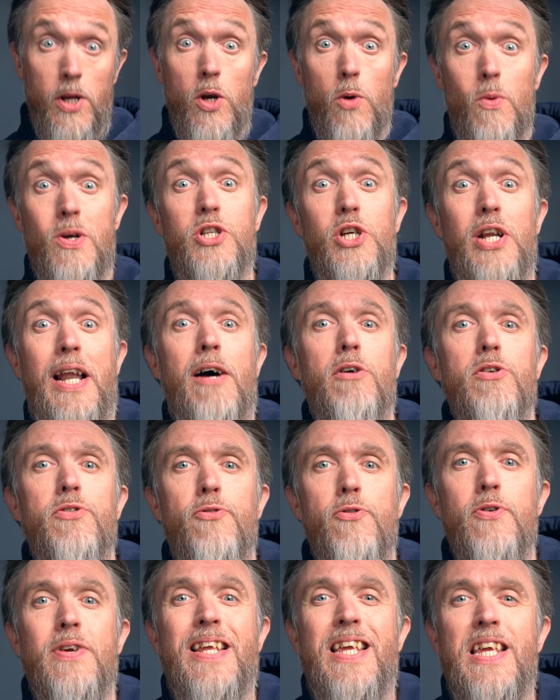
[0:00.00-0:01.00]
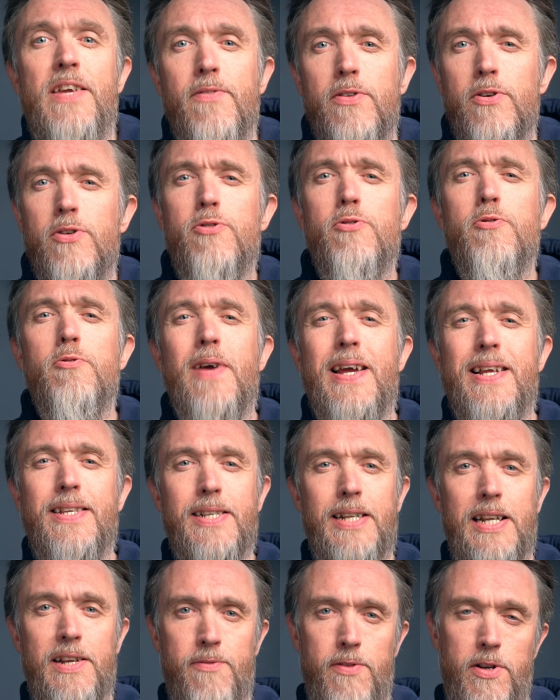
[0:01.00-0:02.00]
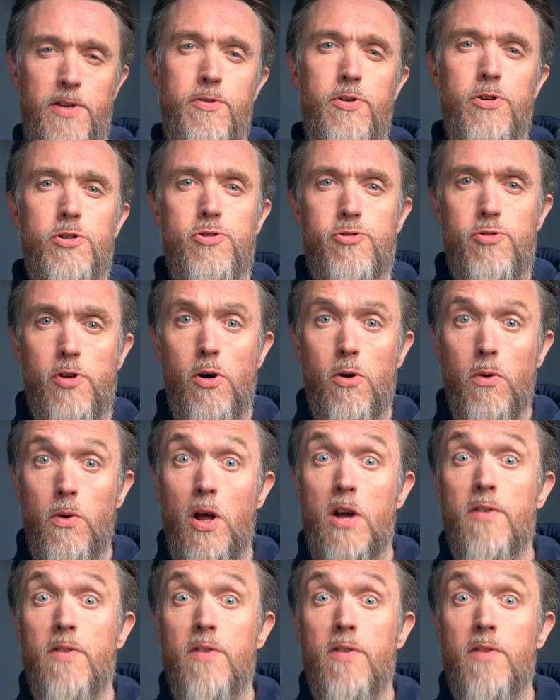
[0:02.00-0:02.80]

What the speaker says: which allows for an even greater level of control